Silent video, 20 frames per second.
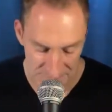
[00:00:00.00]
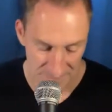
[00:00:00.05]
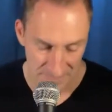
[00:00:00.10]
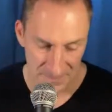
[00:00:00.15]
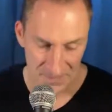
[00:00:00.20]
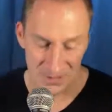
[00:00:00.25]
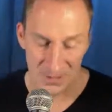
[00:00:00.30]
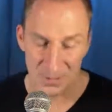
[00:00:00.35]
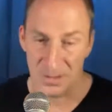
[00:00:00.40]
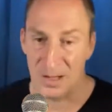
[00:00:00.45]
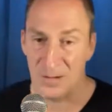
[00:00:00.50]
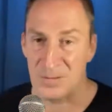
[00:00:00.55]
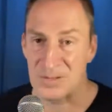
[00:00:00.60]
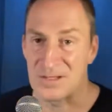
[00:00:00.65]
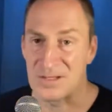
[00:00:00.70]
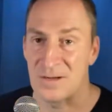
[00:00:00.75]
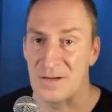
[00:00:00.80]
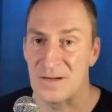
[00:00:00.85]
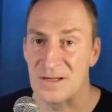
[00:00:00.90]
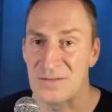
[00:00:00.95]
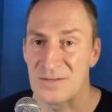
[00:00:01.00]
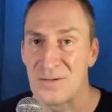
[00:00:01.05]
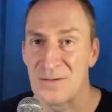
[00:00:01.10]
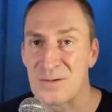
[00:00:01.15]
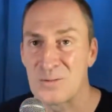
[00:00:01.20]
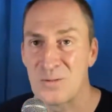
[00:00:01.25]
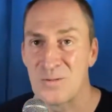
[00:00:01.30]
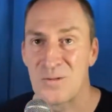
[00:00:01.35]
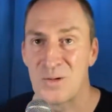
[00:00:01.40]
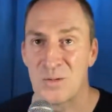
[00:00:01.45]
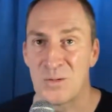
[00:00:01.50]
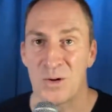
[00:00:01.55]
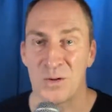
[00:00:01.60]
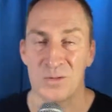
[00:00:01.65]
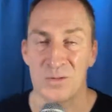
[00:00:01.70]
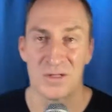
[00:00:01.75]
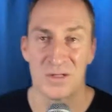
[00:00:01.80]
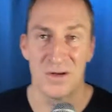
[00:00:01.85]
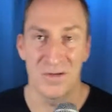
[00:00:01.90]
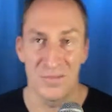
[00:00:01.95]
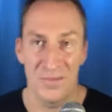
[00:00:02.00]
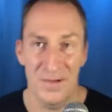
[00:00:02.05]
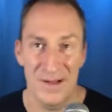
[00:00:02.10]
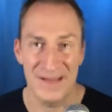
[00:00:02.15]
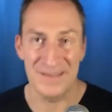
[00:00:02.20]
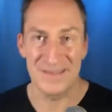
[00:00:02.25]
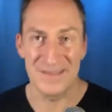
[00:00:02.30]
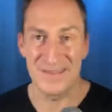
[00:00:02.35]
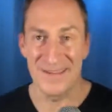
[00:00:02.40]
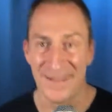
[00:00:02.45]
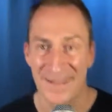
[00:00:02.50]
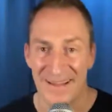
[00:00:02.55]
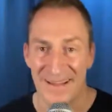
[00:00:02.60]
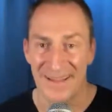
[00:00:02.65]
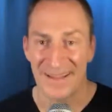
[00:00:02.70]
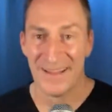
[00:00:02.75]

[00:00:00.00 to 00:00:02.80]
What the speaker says: So that was tonight's first movie quote, was Young Frankenstein.